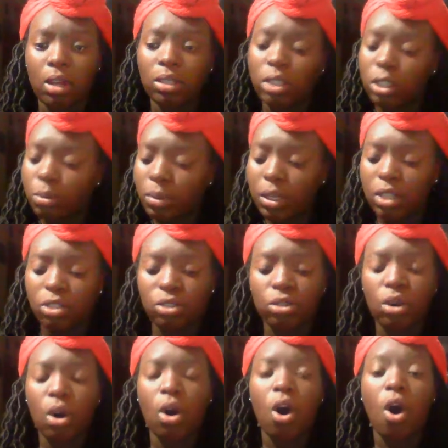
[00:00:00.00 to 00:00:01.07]
Just because
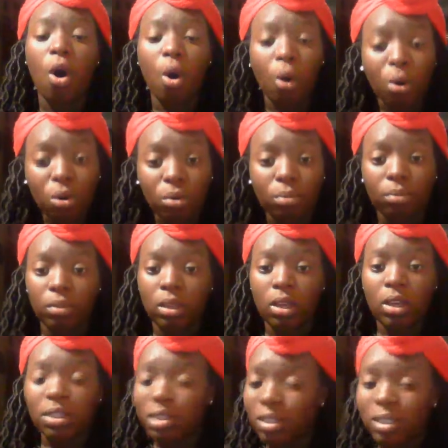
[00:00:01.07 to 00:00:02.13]
you're home
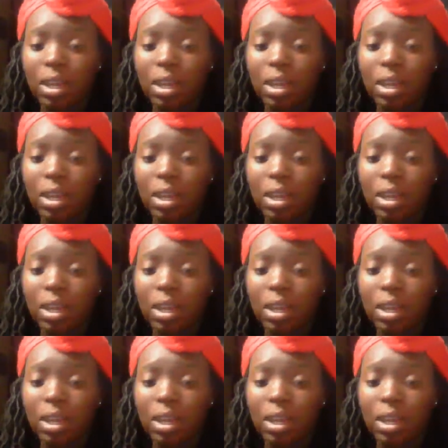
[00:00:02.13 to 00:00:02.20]
does